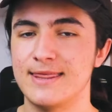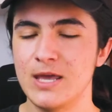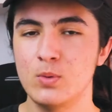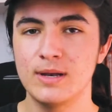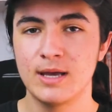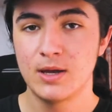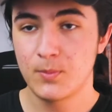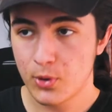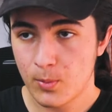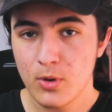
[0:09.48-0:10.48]
they will
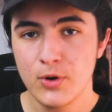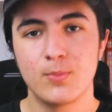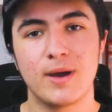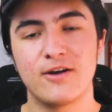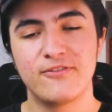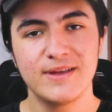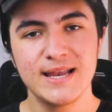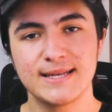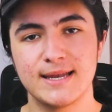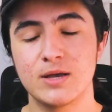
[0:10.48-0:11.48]
promote my
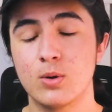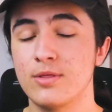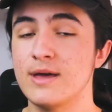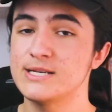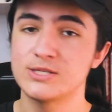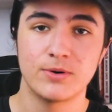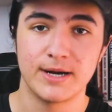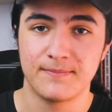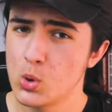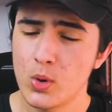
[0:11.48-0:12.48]
affiliate link on their
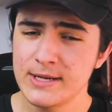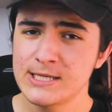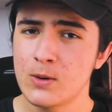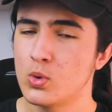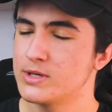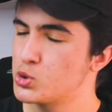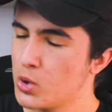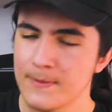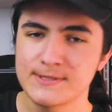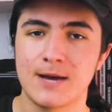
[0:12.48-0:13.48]
story. So when someone
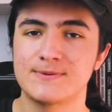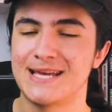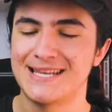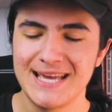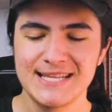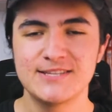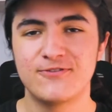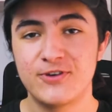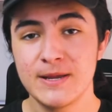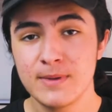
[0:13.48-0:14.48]
swipes up and gets the
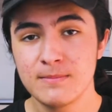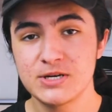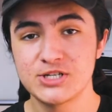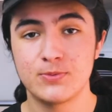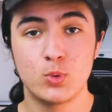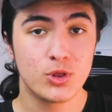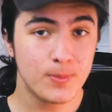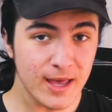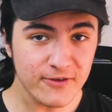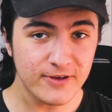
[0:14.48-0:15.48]
free membership with
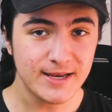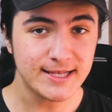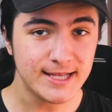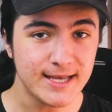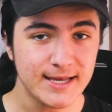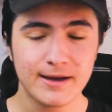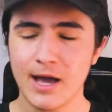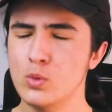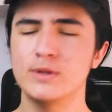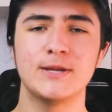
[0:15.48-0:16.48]
my affiliate link,
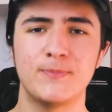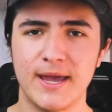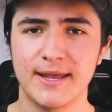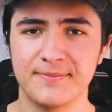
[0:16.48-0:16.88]
I will get paid.